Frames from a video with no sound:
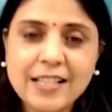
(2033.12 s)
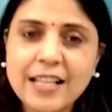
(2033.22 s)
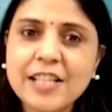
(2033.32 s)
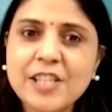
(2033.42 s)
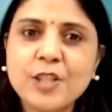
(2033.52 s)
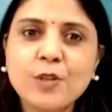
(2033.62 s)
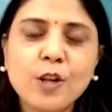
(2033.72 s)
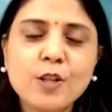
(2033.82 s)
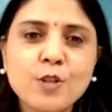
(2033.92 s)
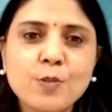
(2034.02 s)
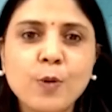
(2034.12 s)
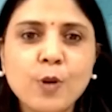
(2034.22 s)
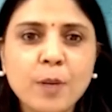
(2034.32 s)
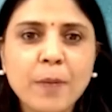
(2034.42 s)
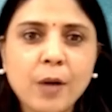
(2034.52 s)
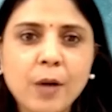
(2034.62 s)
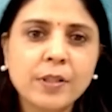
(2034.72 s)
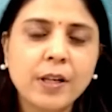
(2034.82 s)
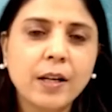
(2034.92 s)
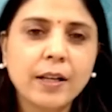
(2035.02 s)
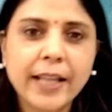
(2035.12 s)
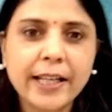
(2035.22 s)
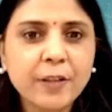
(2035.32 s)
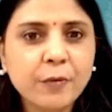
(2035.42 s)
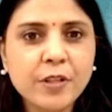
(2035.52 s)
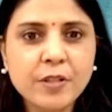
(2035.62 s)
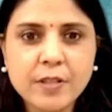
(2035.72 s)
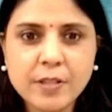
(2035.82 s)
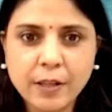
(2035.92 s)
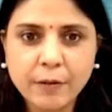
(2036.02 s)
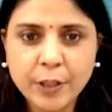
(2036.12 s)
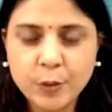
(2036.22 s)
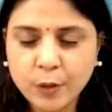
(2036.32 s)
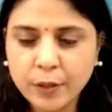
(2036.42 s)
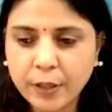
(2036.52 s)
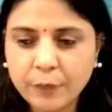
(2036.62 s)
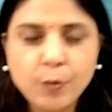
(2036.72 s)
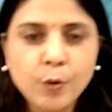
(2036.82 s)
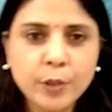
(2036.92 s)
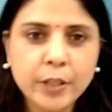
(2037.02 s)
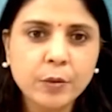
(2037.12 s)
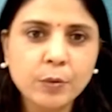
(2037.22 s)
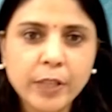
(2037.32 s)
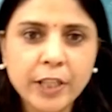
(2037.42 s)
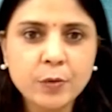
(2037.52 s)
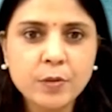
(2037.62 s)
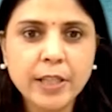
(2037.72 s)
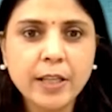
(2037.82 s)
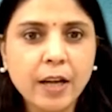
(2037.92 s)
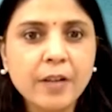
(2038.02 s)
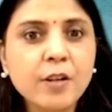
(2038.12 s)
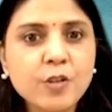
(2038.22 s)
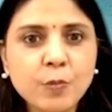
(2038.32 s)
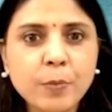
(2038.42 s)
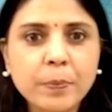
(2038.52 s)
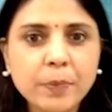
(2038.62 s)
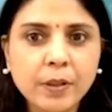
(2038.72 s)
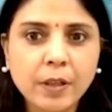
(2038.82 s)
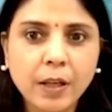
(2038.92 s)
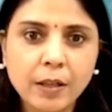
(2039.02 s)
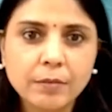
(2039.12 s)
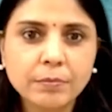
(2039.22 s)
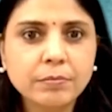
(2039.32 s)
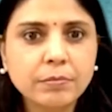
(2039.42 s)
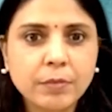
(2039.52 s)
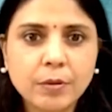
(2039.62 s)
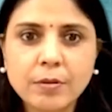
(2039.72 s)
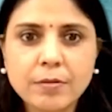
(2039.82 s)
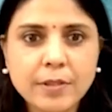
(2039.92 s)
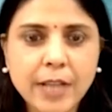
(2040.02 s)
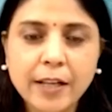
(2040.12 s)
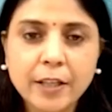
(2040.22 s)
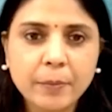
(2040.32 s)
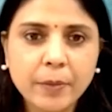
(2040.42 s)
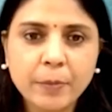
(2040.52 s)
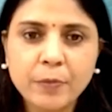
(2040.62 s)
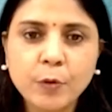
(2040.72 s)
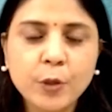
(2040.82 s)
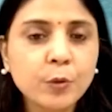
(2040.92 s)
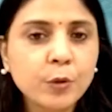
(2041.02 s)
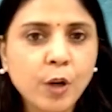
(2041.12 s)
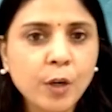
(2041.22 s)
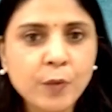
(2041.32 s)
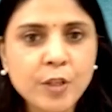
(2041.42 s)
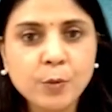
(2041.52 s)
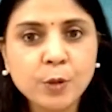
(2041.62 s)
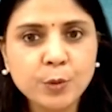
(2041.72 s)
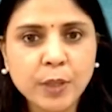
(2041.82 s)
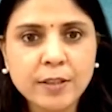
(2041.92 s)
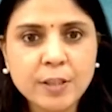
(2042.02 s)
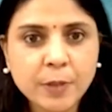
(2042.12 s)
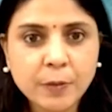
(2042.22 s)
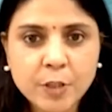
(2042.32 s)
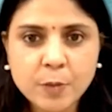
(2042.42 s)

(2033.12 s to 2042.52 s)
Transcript: Sunny, you also spoke about getting visions when you were 4-year-old and you're seeing hundreds of people standing before you, not visible to others, but